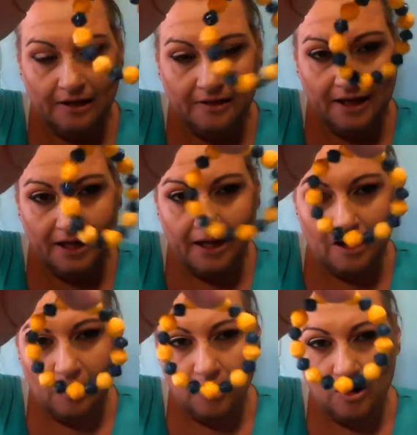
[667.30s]

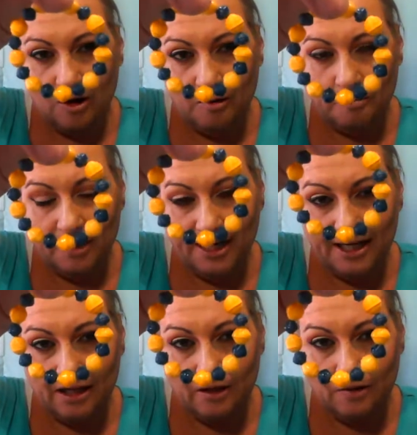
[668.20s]
They are bright
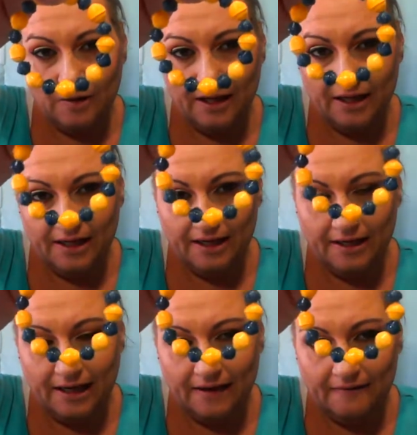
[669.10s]
yellow
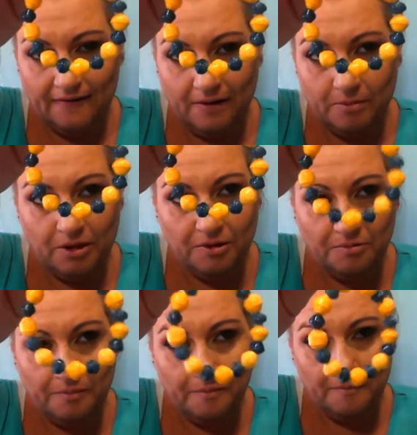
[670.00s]
and navy blue.